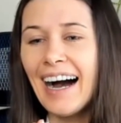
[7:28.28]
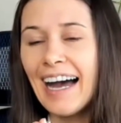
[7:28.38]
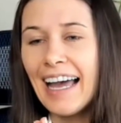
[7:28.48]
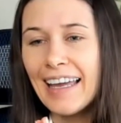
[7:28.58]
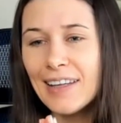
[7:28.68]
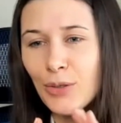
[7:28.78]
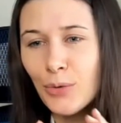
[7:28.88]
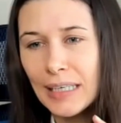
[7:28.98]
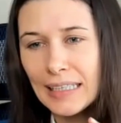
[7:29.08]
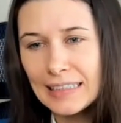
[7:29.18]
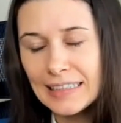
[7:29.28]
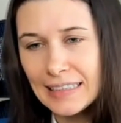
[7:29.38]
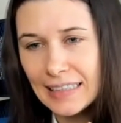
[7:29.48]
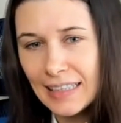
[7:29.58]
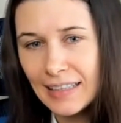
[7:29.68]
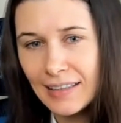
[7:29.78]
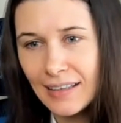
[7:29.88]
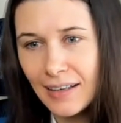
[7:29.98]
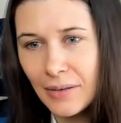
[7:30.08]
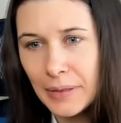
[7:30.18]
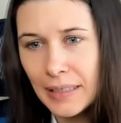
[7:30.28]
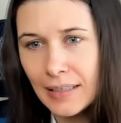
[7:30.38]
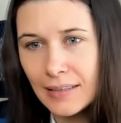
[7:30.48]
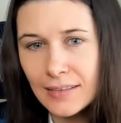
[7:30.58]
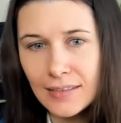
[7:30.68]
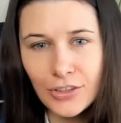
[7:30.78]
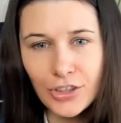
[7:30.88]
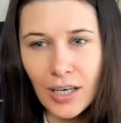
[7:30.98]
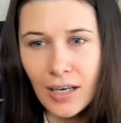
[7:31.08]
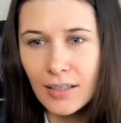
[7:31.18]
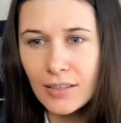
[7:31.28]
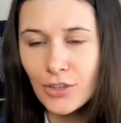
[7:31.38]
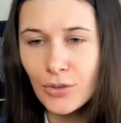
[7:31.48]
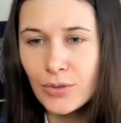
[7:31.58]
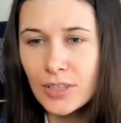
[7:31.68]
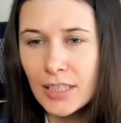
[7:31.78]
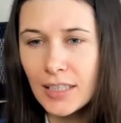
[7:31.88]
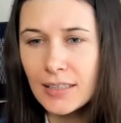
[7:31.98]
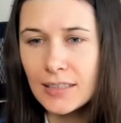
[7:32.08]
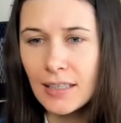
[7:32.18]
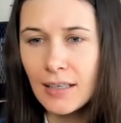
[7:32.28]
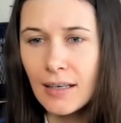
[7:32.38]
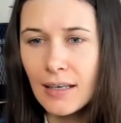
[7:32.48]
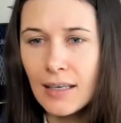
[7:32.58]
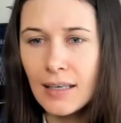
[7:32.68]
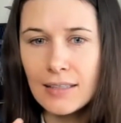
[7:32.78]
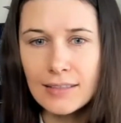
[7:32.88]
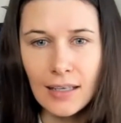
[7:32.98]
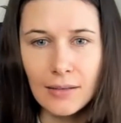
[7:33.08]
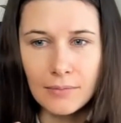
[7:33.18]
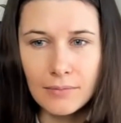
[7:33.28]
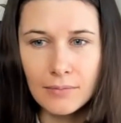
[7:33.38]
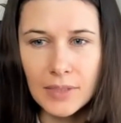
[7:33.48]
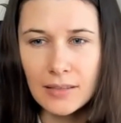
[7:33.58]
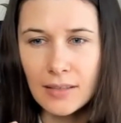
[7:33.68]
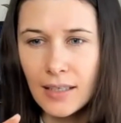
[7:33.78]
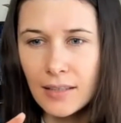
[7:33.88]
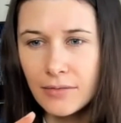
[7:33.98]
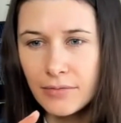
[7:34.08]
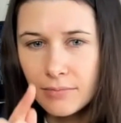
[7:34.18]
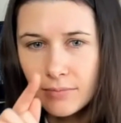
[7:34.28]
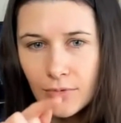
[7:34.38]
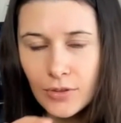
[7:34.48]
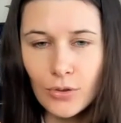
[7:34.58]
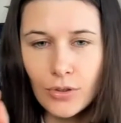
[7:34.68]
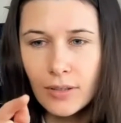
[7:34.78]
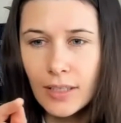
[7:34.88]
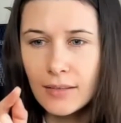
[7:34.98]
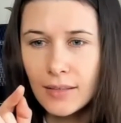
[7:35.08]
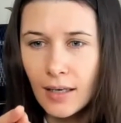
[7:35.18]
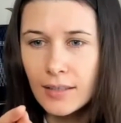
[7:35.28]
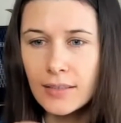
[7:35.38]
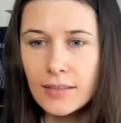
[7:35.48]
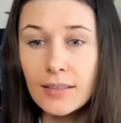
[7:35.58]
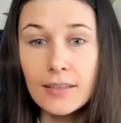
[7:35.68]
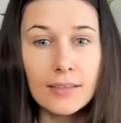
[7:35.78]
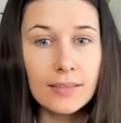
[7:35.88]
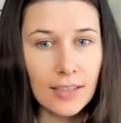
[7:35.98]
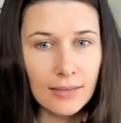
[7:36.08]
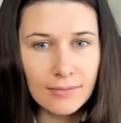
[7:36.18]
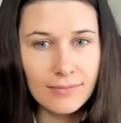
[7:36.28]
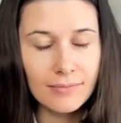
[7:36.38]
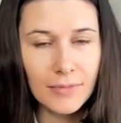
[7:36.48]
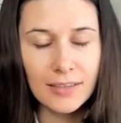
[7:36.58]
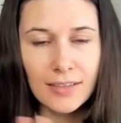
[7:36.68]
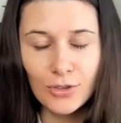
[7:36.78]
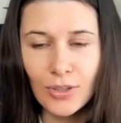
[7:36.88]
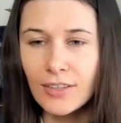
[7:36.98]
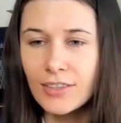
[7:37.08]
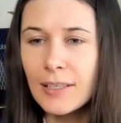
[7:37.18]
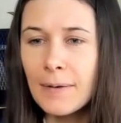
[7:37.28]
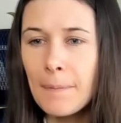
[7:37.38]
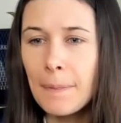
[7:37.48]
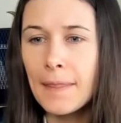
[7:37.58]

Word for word: uh, and you can see uh, in this chart, you see the sun. This is kind of circle and dot inside. This is sun in the astrology.